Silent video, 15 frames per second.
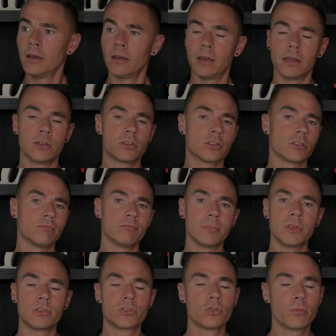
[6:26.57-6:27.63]
It's
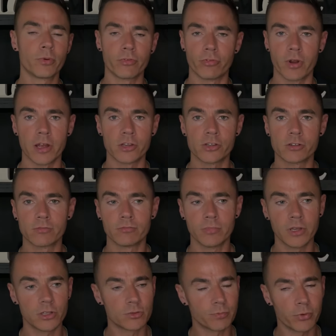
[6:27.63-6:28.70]
super fresh.
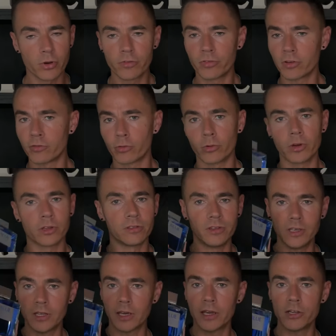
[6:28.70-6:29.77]
It's perfect for a
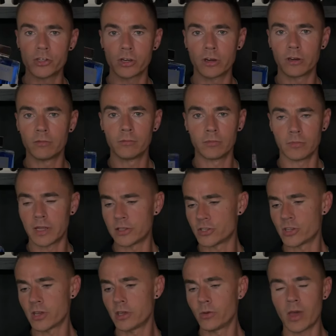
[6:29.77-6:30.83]
teenager. Let's
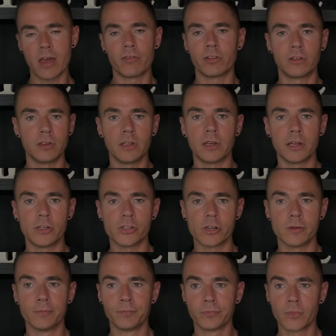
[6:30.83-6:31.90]
say you have a
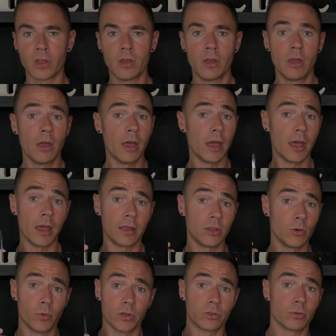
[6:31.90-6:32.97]
teenager and
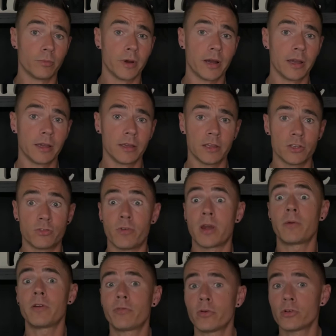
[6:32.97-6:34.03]
you want to buy his
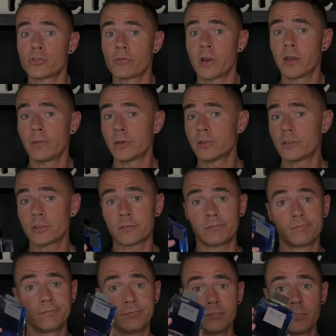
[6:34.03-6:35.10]
very first fragrance.
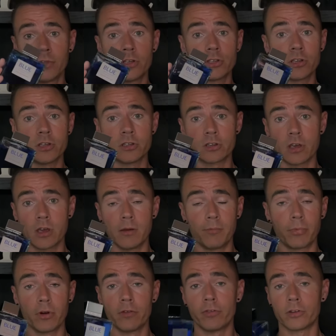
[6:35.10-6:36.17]
This is a
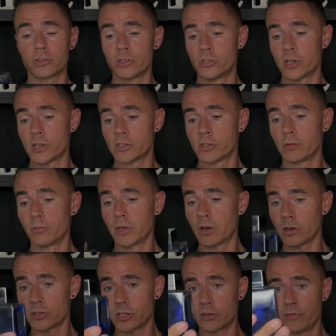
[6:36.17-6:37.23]
perfect suggestion
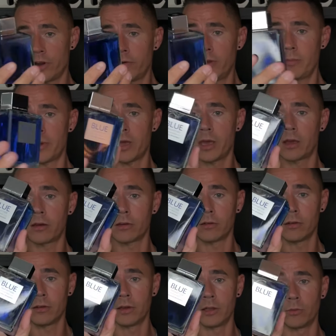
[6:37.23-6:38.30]
because it's very big.
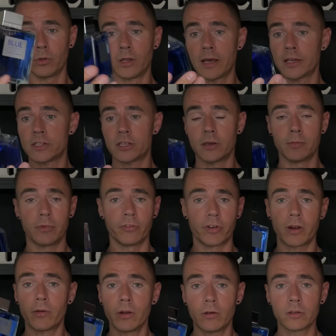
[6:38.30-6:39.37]
It will last him a
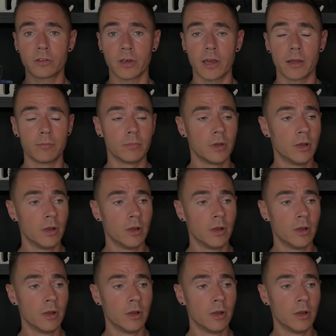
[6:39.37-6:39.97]
very long time.